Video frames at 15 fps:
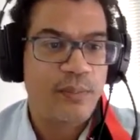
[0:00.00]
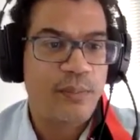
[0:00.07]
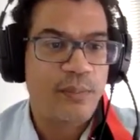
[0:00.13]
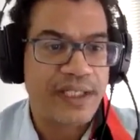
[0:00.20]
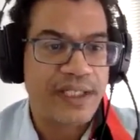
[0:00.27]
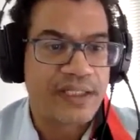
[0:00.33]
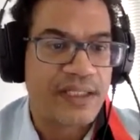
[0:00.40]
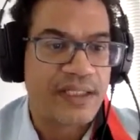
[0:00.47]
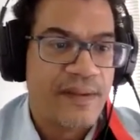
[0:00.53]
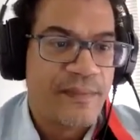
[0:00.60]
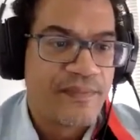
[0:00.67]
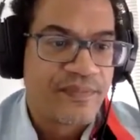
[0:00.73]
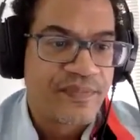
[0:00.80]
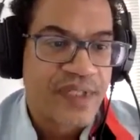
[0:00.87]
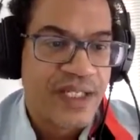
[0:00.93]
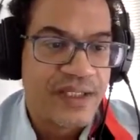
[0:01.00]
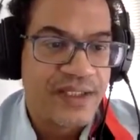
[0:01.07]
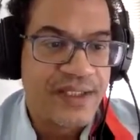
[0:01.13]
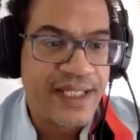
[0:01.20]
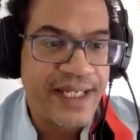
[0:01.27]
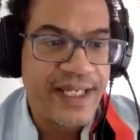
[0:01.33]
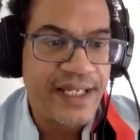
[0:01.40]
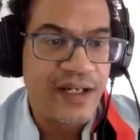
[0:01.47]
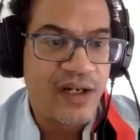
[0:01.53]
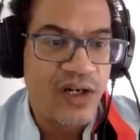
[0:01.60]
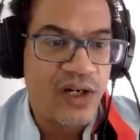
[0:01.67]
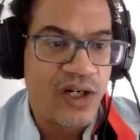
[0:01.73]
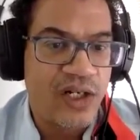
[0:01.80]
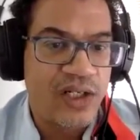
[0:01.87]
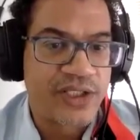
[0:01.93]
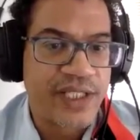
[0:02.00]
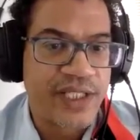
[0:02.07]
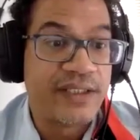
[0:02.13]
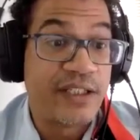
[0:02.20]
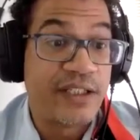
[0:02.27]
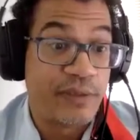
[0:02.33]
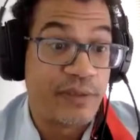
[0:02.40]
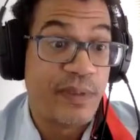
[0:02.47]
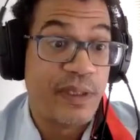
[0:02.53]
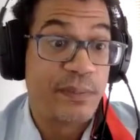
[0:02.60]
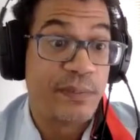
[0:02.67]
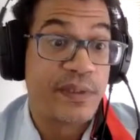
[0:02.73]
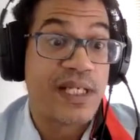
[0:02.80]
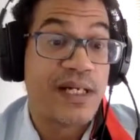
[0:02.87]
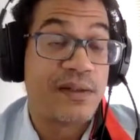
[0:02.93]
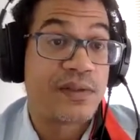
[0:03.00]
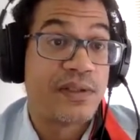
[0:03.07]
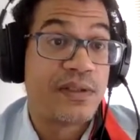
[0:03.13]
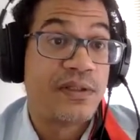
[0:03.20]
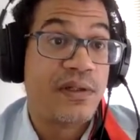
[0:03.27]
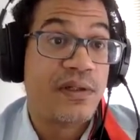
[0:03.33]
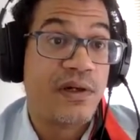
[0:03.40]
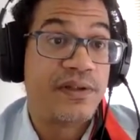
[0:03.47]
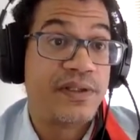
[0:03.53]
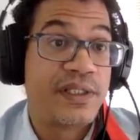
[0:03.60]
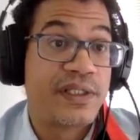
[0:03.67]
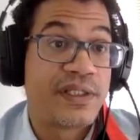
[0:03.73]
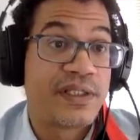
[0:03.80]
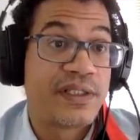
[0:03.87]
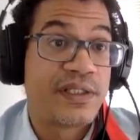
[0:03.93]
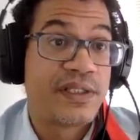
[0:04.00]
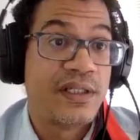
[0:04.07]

but there are scientific papers out on this.